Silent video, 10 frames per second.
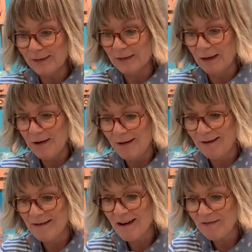So
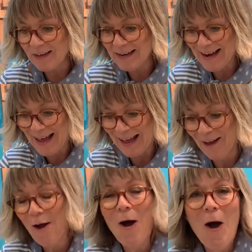another layer
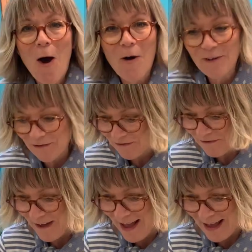of
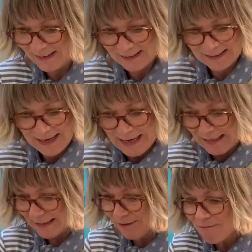effect.
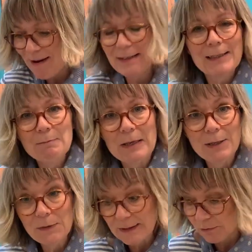It's great to be
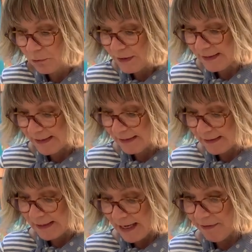using all these things
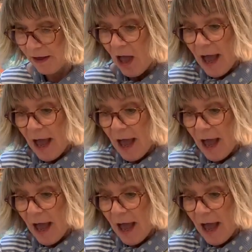together.